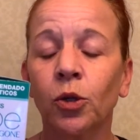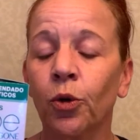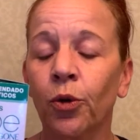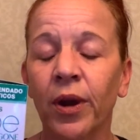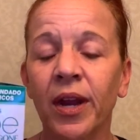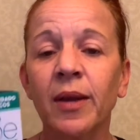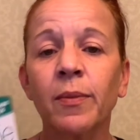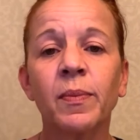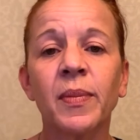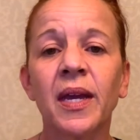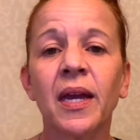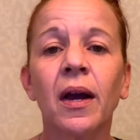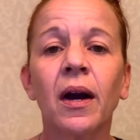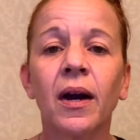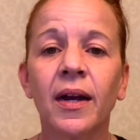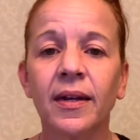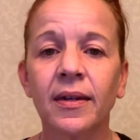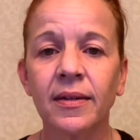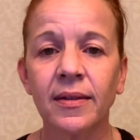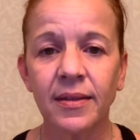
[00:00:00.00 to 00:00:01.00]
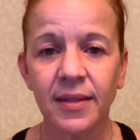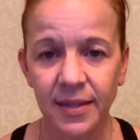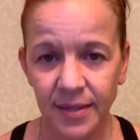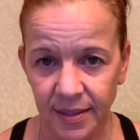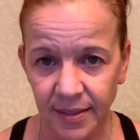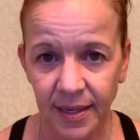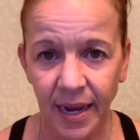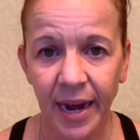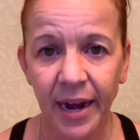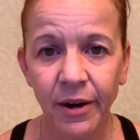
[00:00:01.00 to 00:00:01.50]
Crepe Be Gone. The
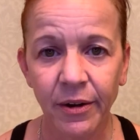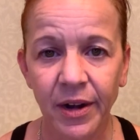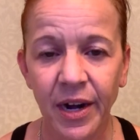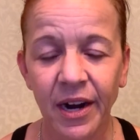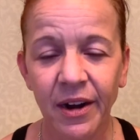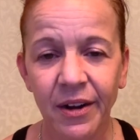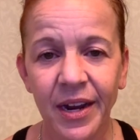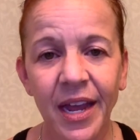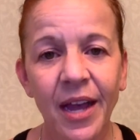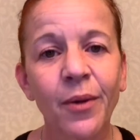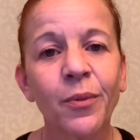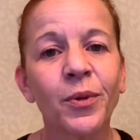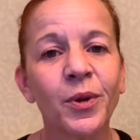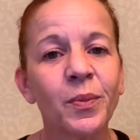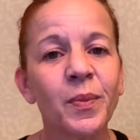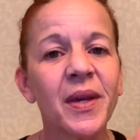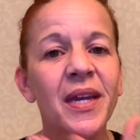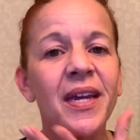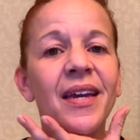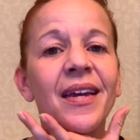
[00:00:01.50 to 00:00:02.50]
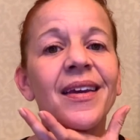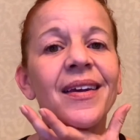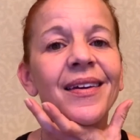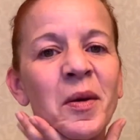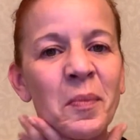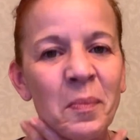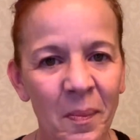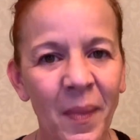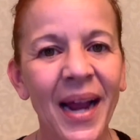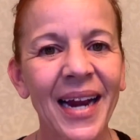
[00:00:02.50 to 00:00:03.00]
desired area would be
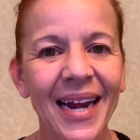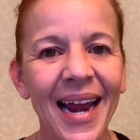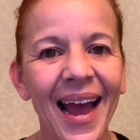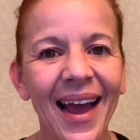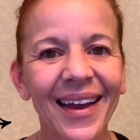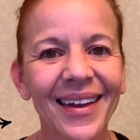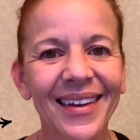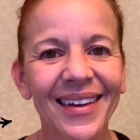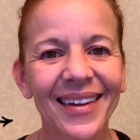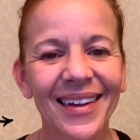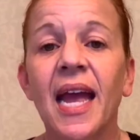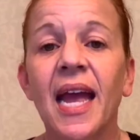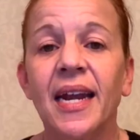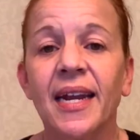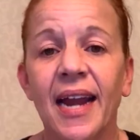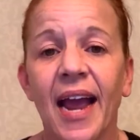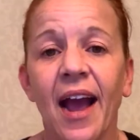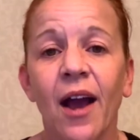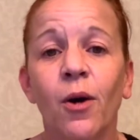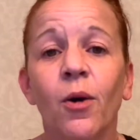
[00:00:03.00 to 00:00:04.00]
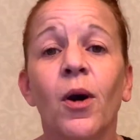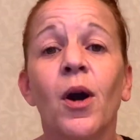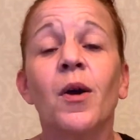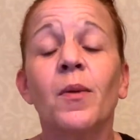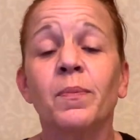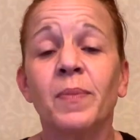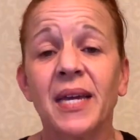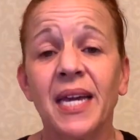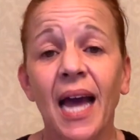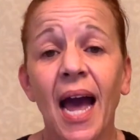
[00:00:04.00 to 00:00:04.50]
my neck. Now,
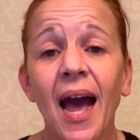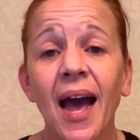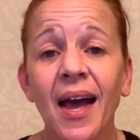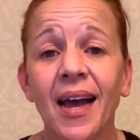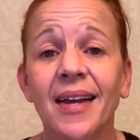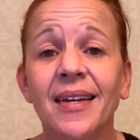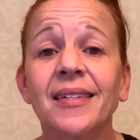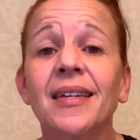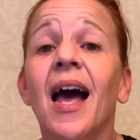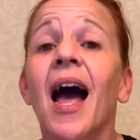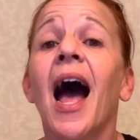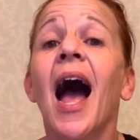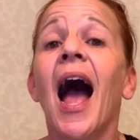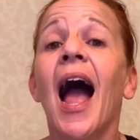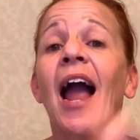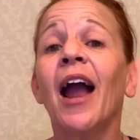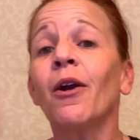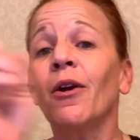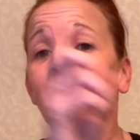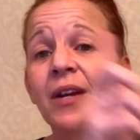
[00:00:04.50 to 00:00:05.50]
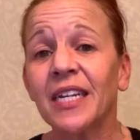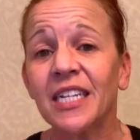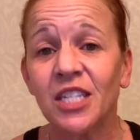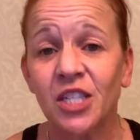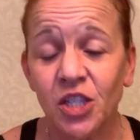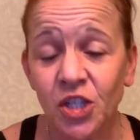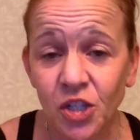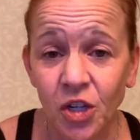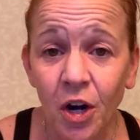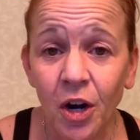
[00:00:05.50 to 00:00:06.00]
because I already
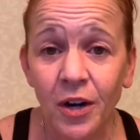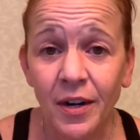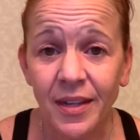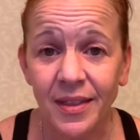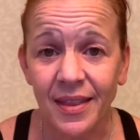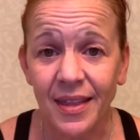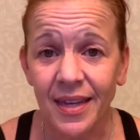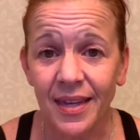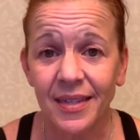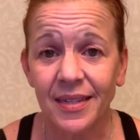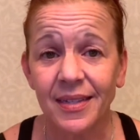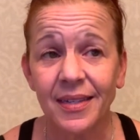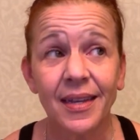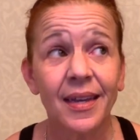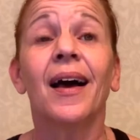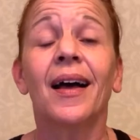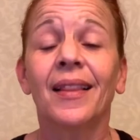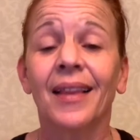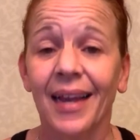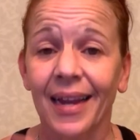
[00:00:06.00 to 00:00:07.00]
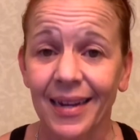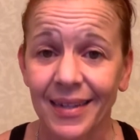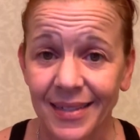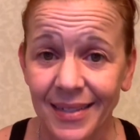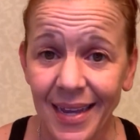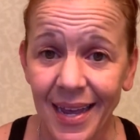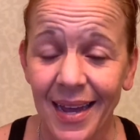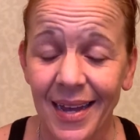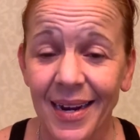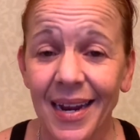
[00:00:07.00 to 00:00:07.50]
started this, like I
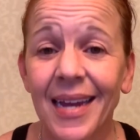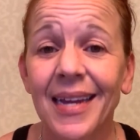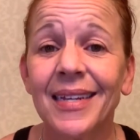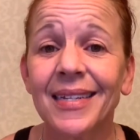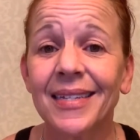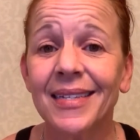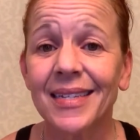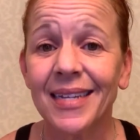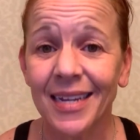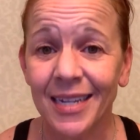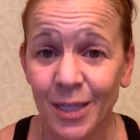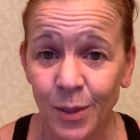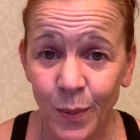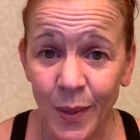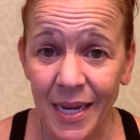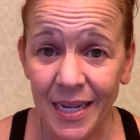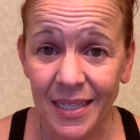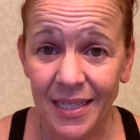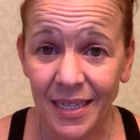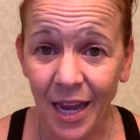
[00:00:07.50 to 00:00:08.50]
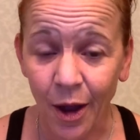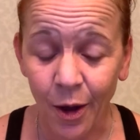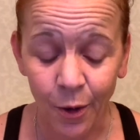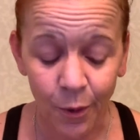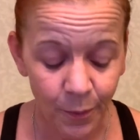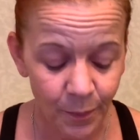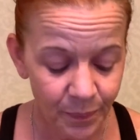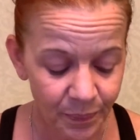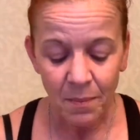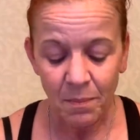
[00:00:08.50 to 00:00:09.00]
said, 6 weeks
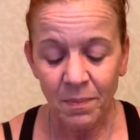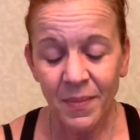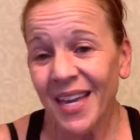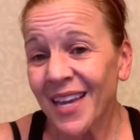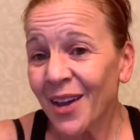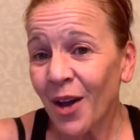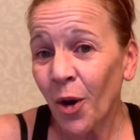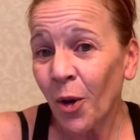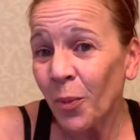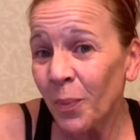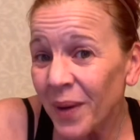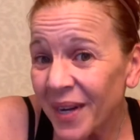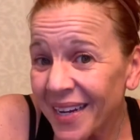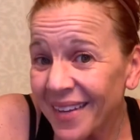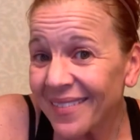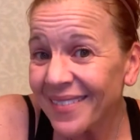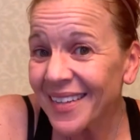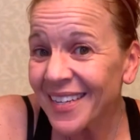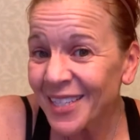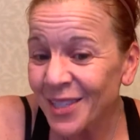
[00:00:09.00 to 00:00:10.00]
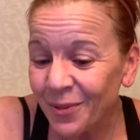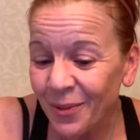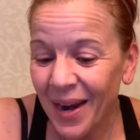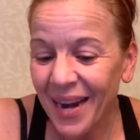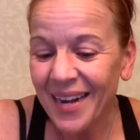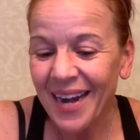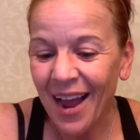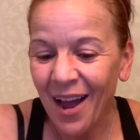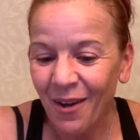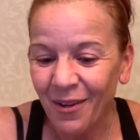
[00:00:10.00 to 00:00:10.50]
ago, me opening this
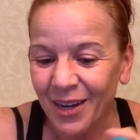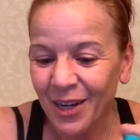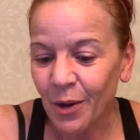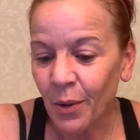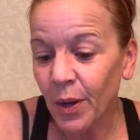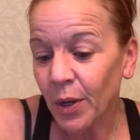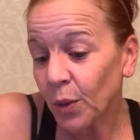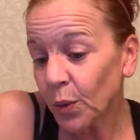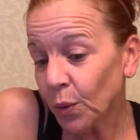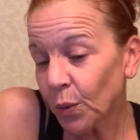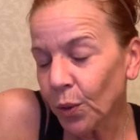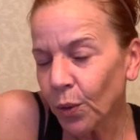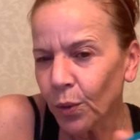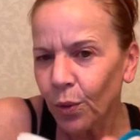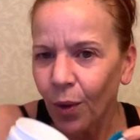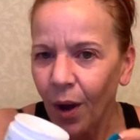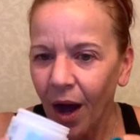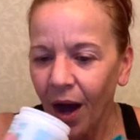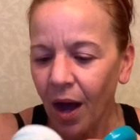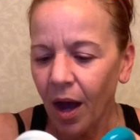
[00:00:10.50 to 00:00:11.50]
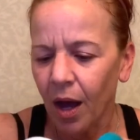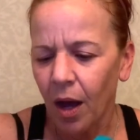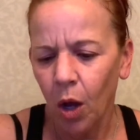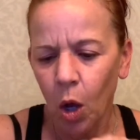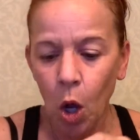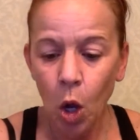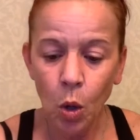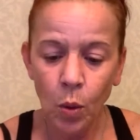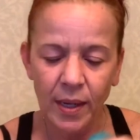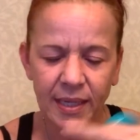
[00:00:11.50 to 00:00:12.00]
right now and going,
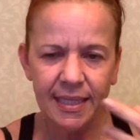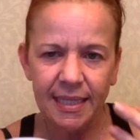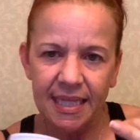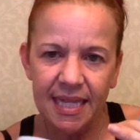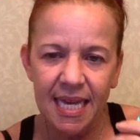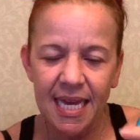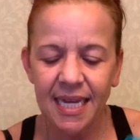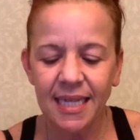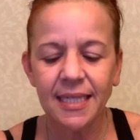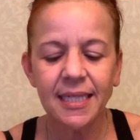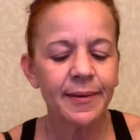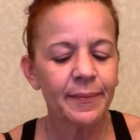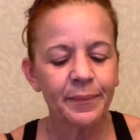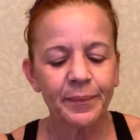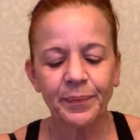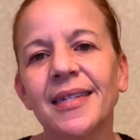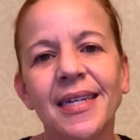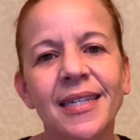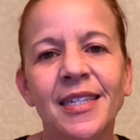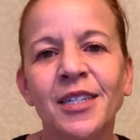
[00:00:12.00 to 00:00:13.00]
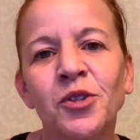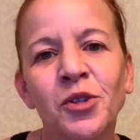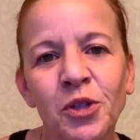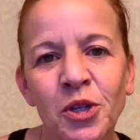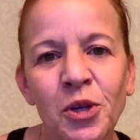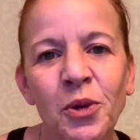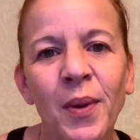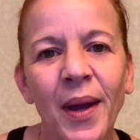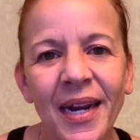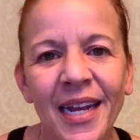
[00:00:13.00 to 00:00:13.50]
oh, it's this, doesn't do
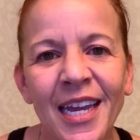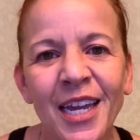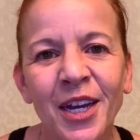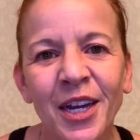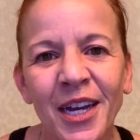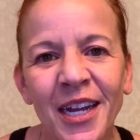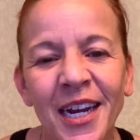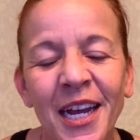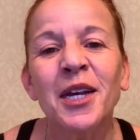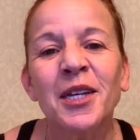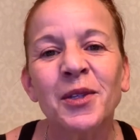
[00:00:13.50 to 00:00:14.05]
you any good.